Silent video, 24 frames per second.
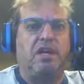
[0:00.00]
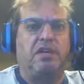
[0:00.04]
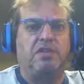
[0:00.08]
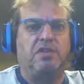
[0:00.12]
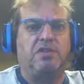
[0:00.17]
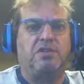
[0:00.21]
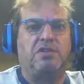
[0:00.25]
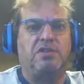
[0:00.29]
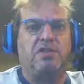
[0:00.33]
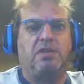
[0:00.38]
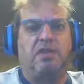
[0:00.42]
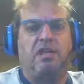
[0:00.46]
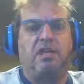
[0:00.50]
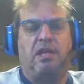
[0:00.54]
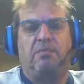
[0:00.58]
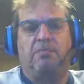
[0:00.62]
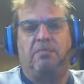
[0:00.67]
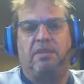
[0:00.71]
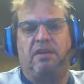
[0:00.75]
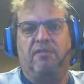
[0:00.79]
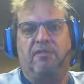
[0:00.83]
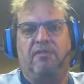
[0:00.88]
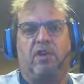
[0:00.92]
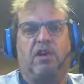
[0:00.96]
just to
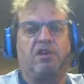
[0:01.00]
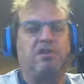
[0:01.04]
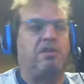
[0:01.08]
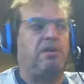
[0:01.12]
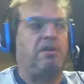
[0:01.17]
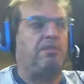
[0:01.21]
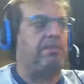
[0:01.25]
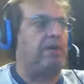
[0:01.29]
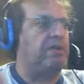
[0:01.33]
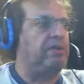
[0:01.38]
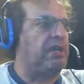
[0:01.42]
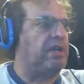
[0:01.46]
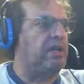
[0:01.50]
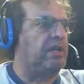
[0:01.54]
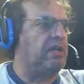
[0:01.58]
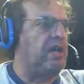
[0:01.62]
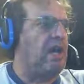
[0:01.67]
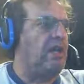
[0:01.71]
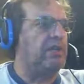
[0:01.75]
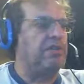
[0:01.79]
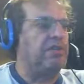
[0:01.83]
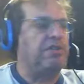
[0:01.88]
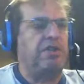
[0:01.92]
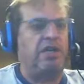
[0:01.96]
keep me fresh up on
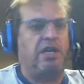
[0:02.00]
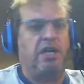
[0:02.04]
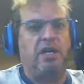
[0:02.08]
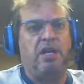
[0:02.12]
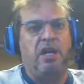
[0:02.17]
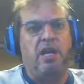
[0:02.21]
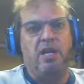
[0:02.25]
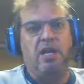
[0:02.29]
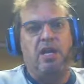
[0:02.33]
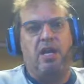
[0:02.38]
technology